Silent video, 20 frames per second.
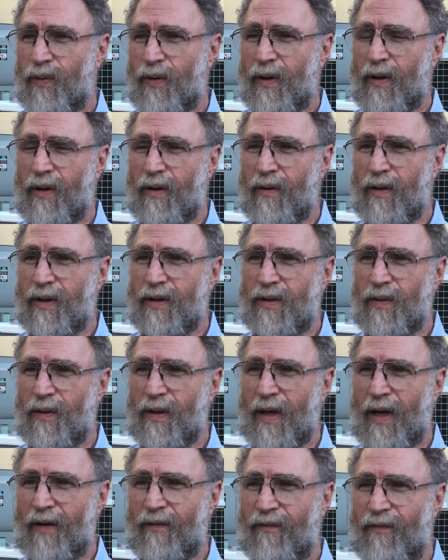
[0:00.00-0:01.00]
printer into
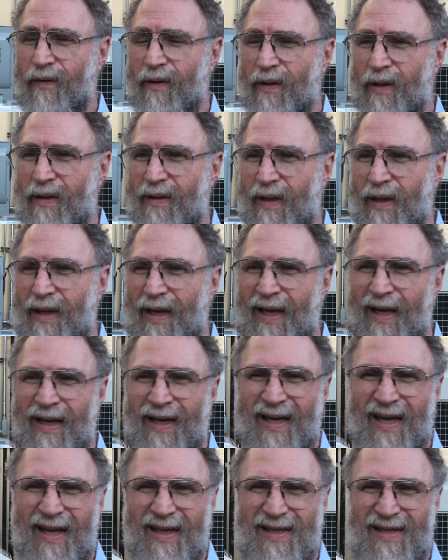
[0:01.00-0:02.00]
a landfill and the
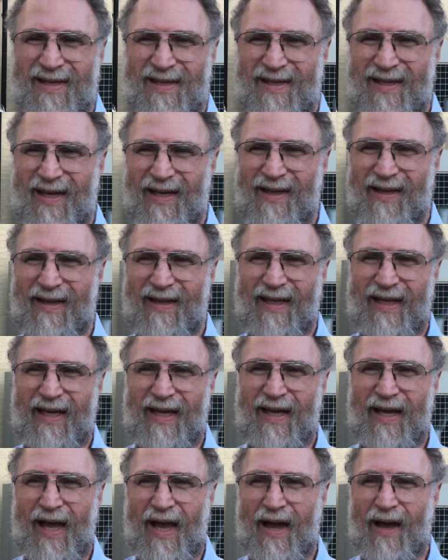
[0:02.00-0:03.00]
ink gets to
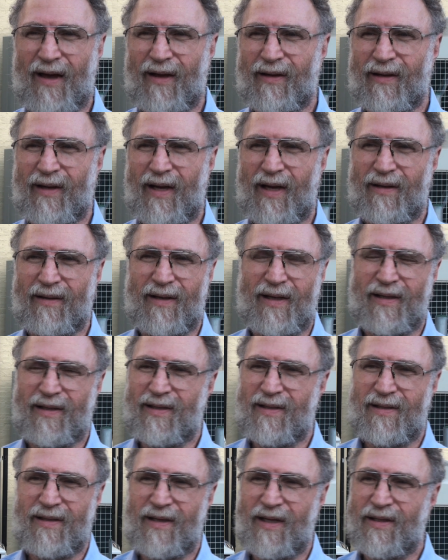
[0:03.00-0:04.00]
leak out, and
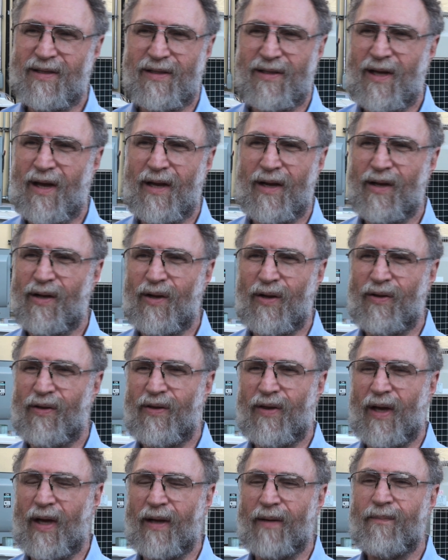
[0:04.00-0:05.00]
it's, it's not a good
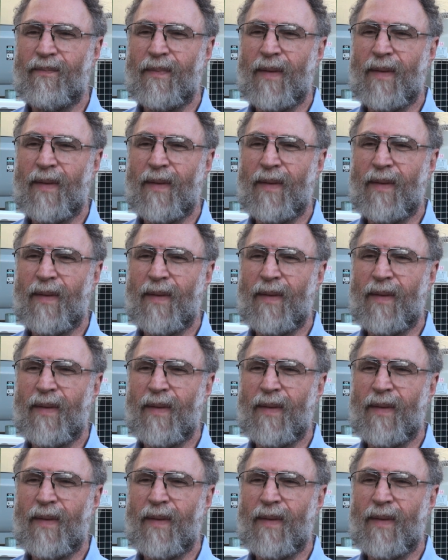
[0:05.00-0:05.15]
thing.